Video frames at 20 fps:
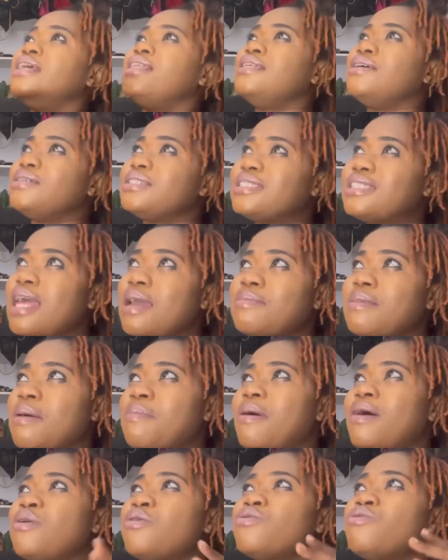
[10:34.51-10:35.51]
There was a time that
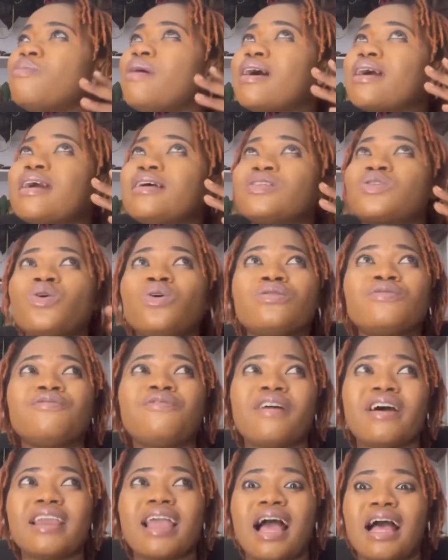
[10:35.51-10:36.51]
Balogun Market caught
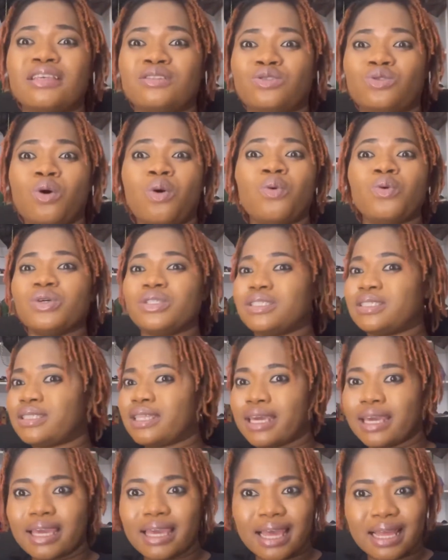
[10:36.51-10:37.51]
fire. Her store was
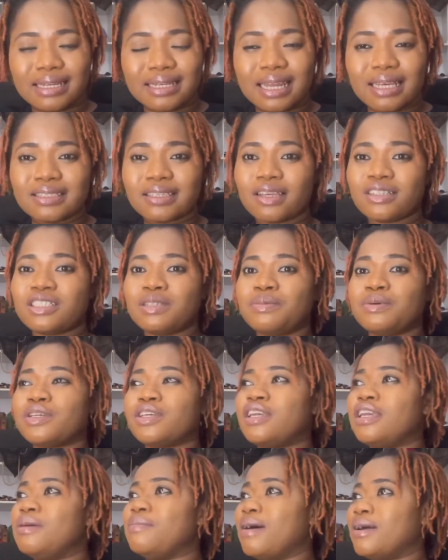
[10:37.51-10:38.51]
there, and that's how she
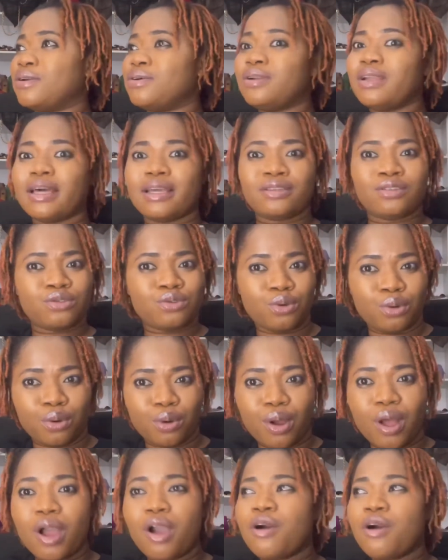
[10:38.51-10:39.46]
became an online store.